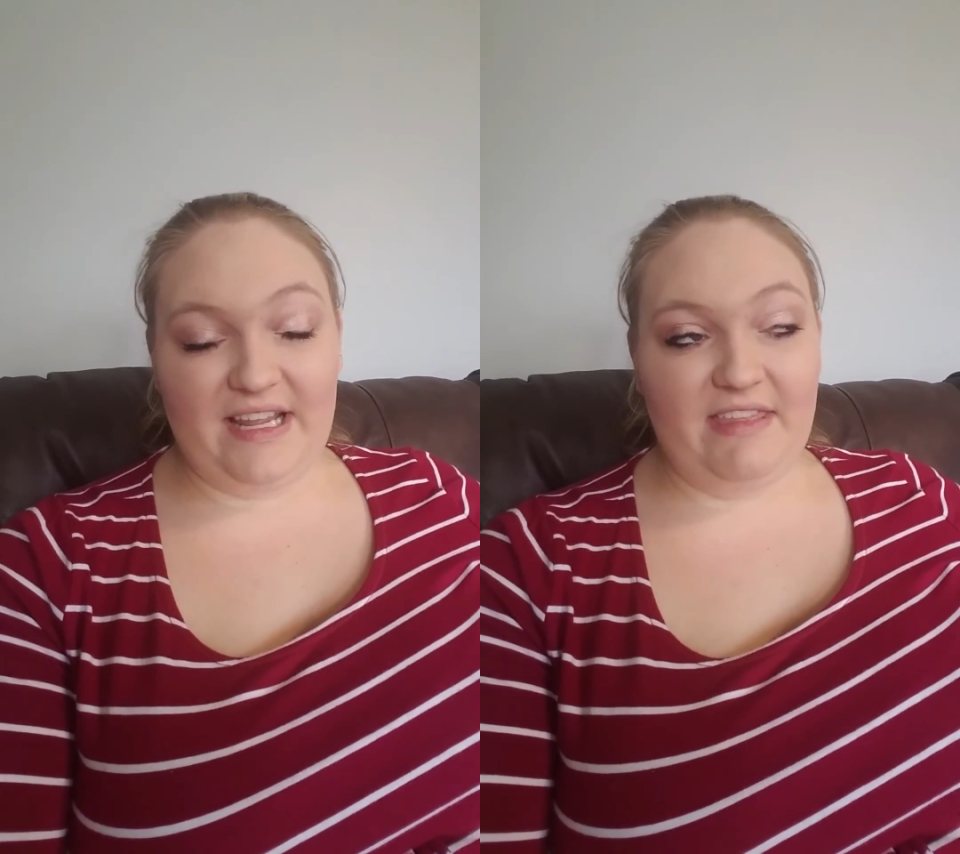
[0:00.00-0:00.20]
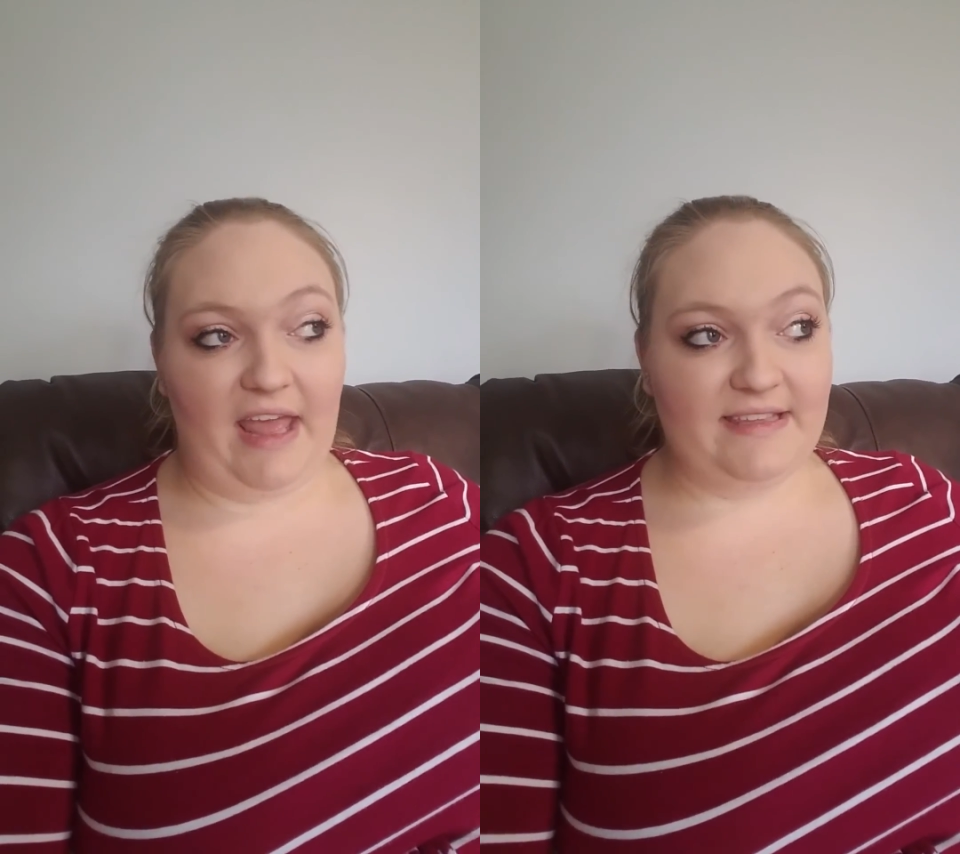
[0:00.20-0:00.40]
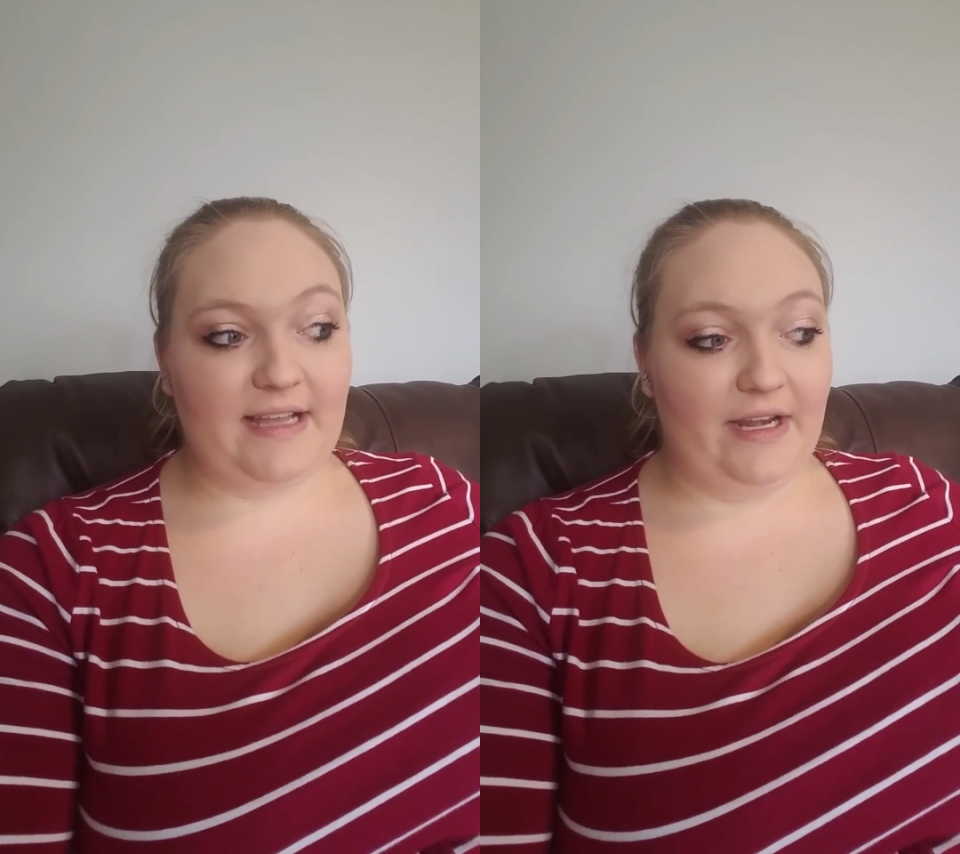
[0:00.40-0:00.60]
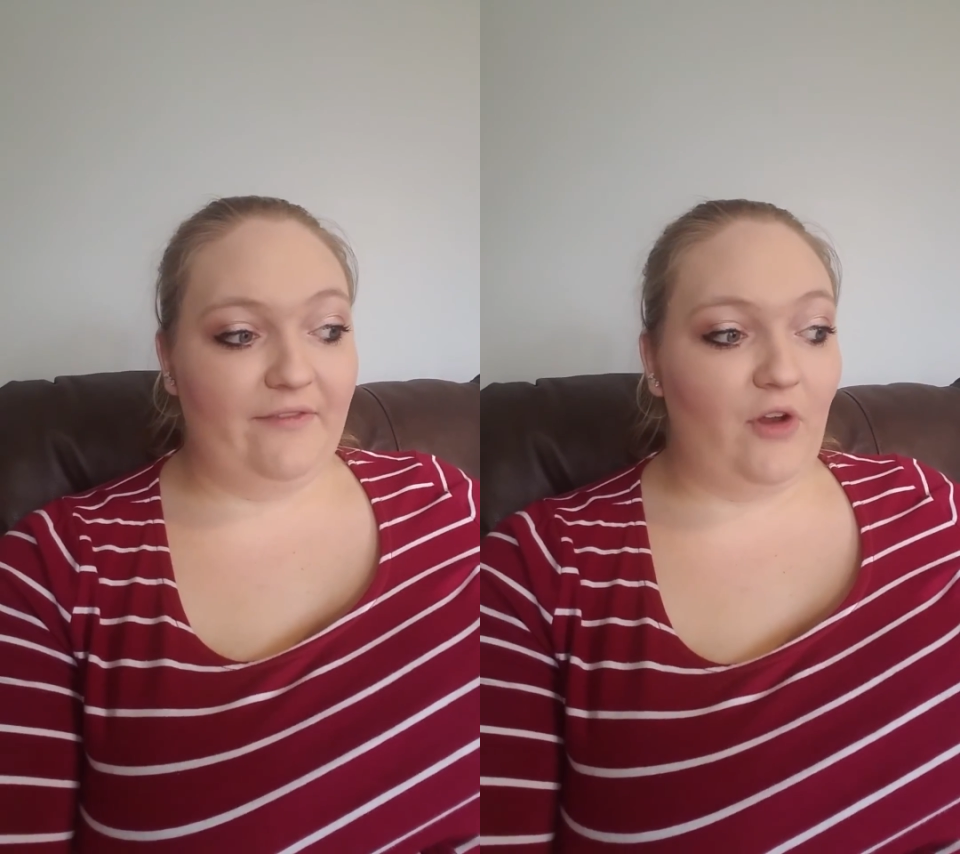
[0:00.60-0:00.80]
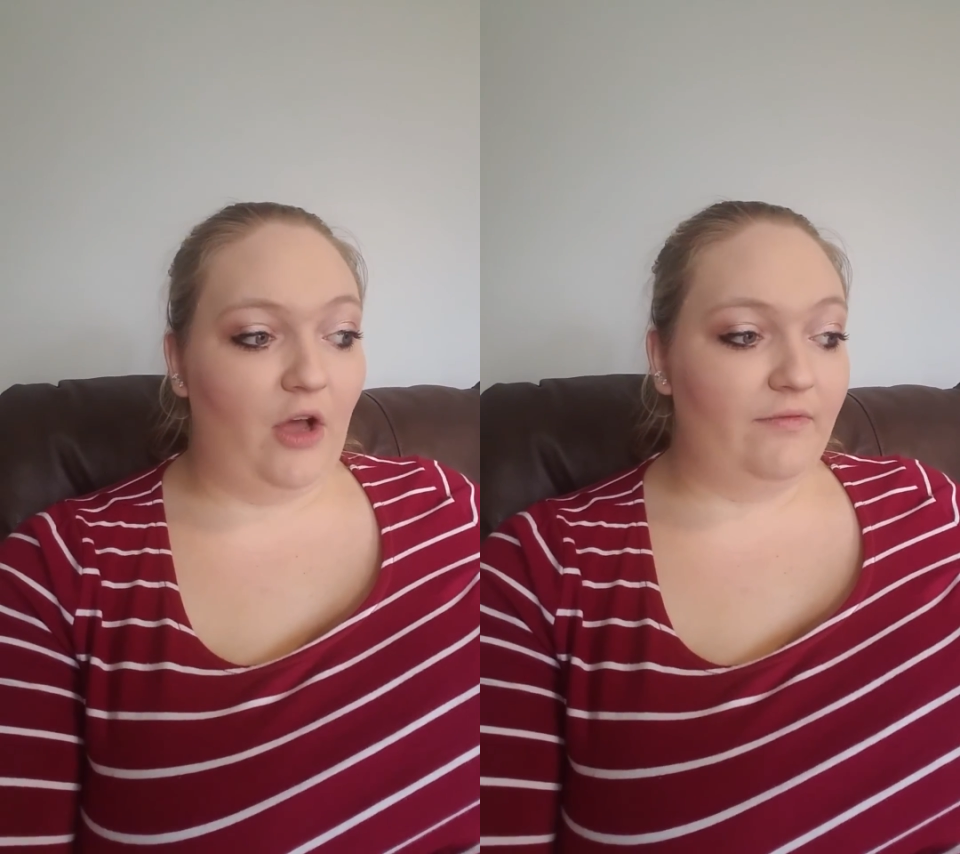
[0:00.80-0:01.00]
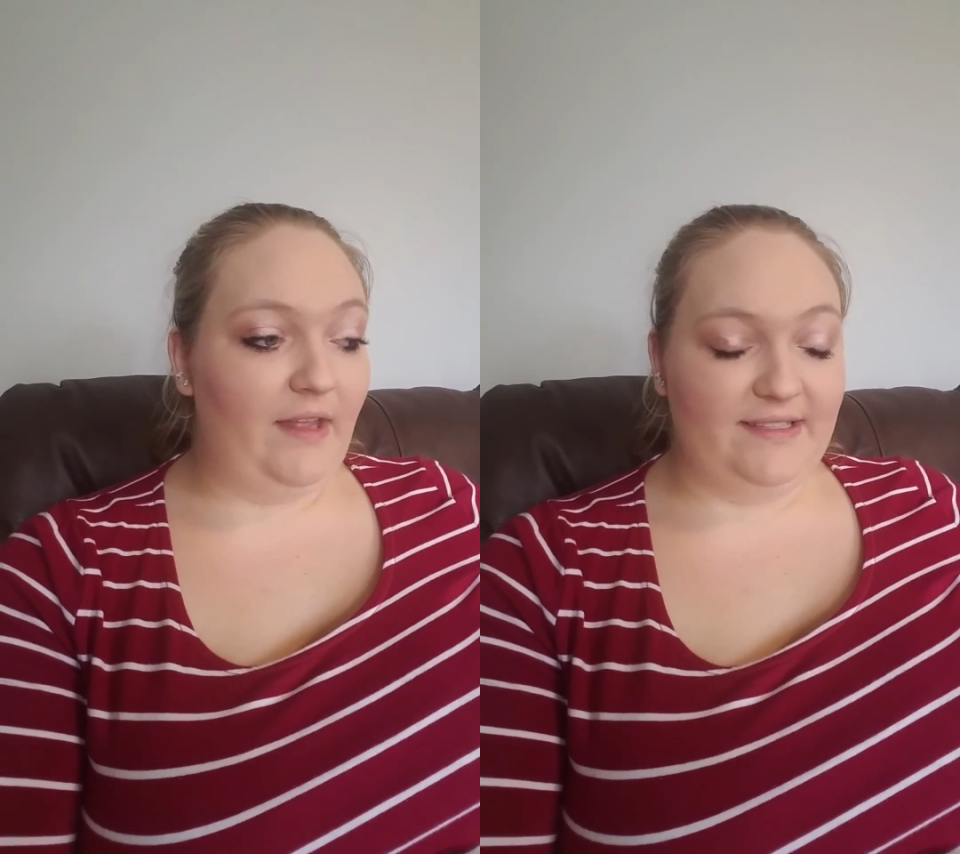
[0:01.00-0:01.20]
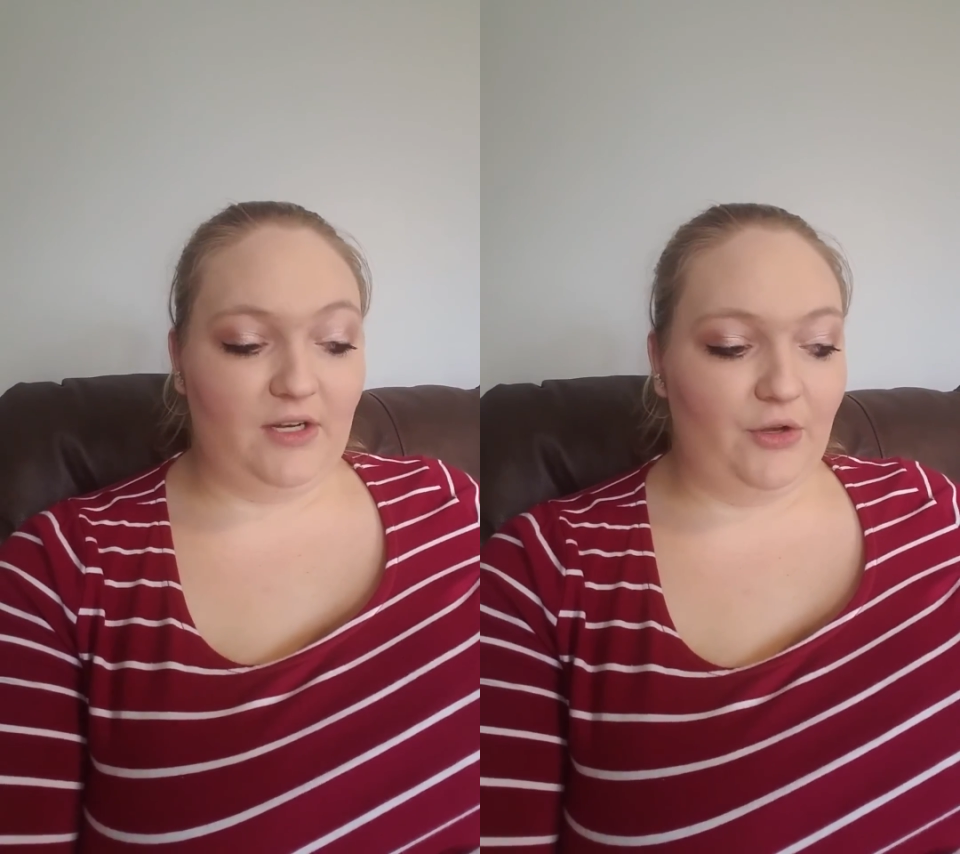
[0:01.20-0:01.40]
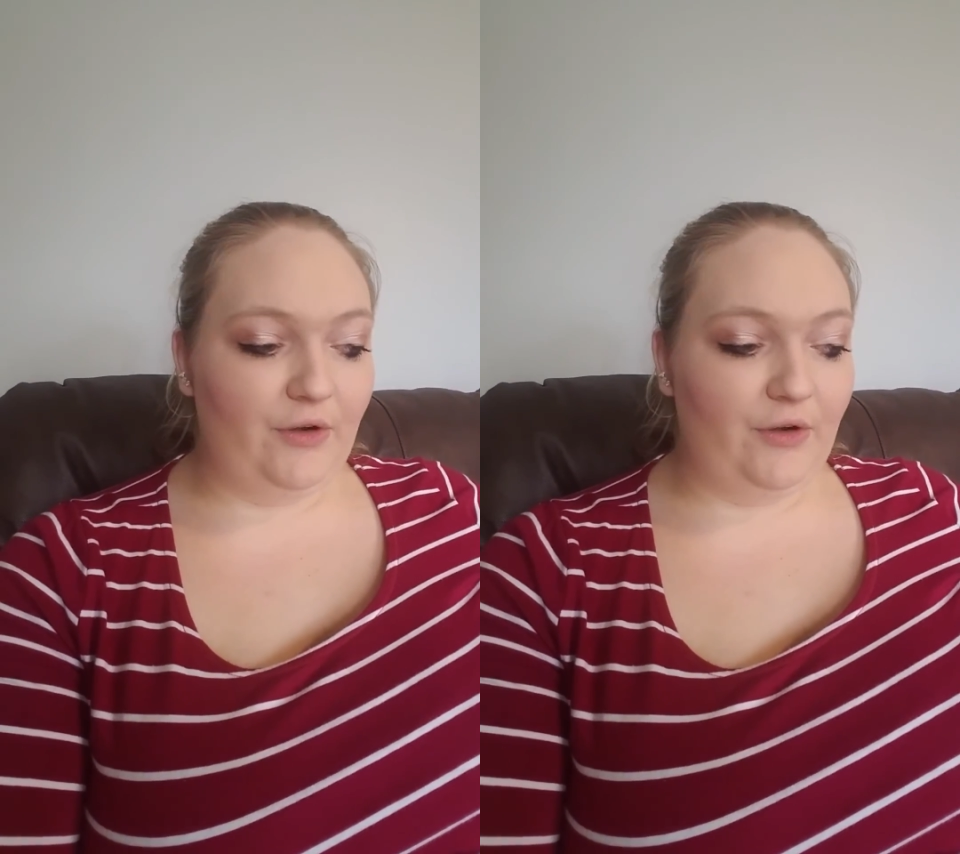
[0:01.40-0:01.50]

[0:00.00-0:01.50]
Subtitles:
and that's not